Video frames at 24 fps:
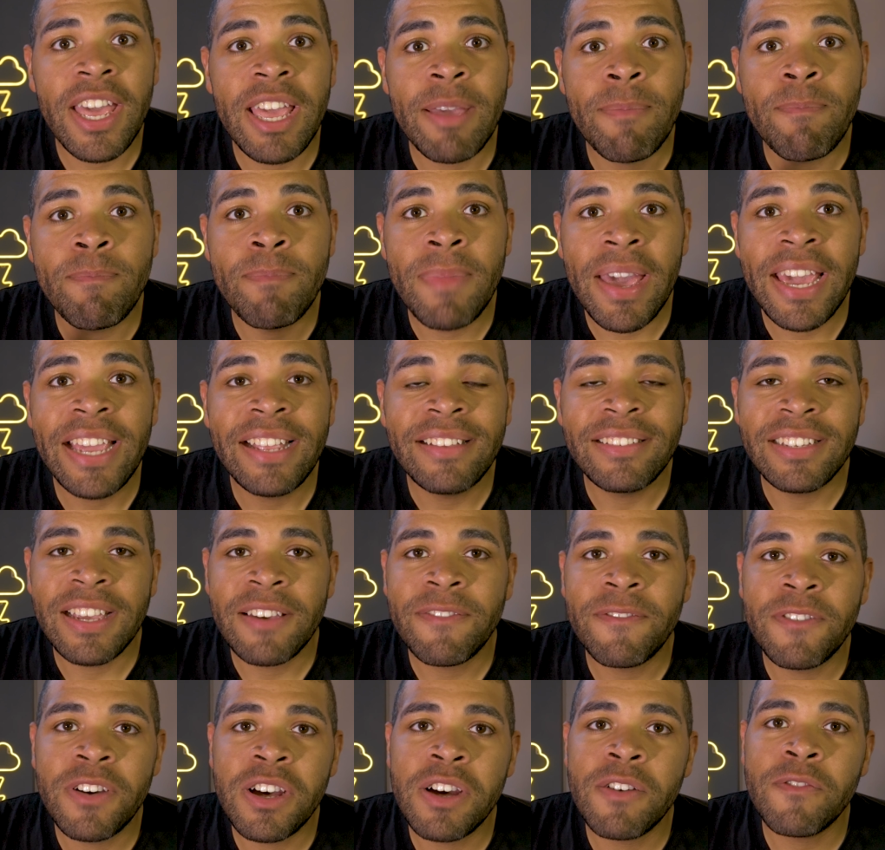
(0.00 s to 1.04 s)
it may
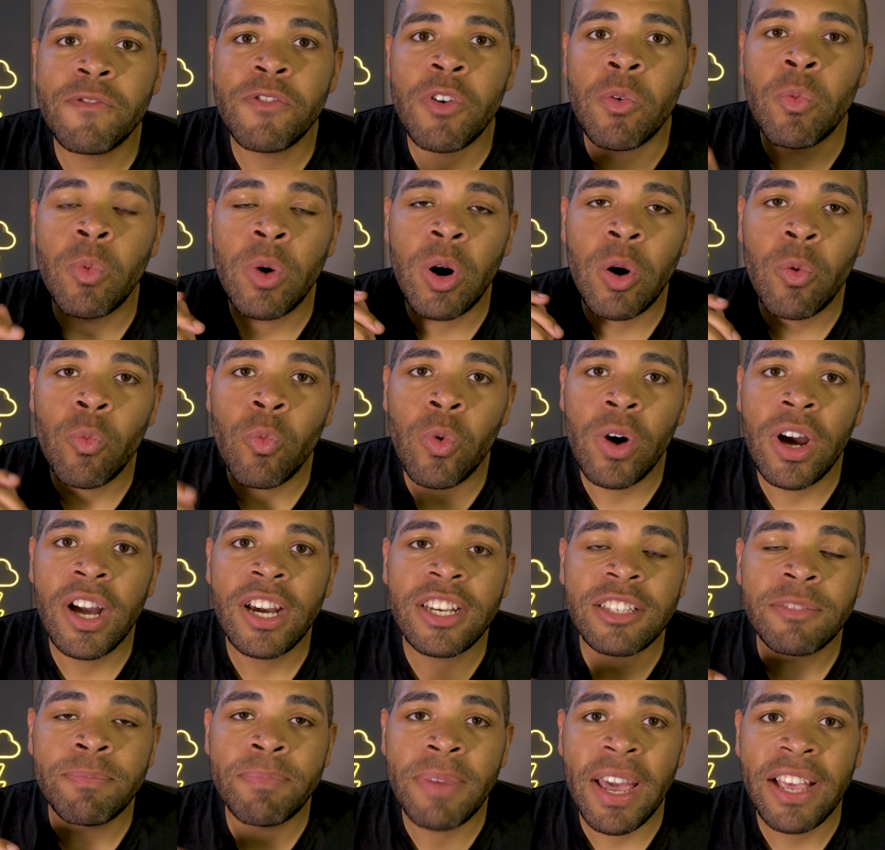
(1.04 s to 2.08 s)
differ from what
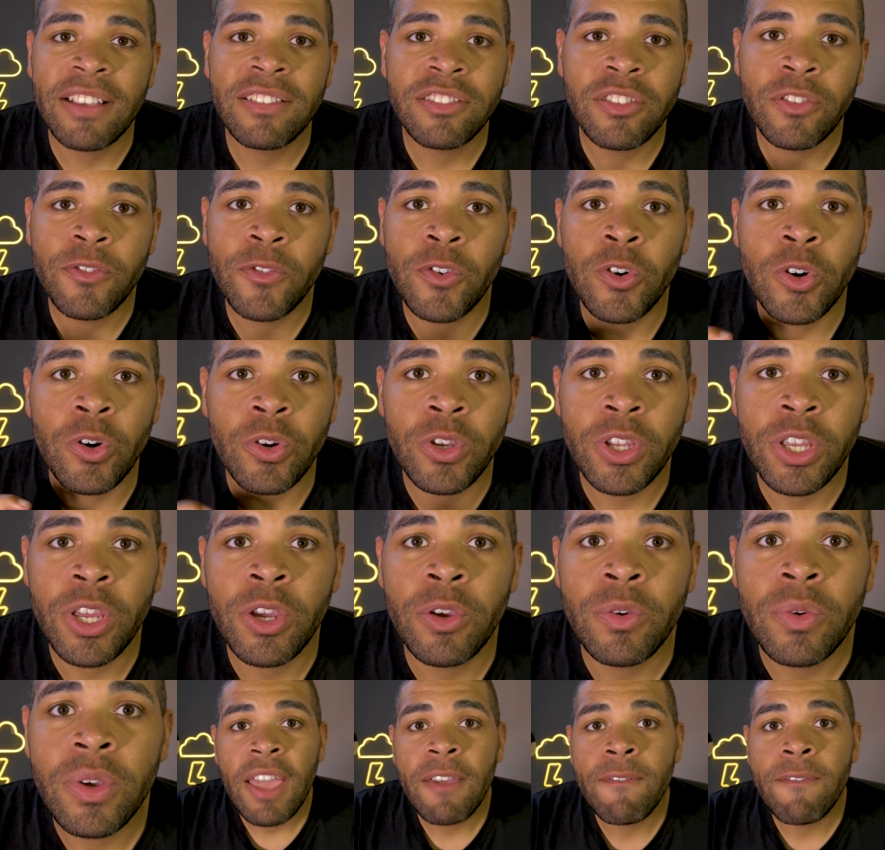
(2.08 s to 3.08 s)
works best for you.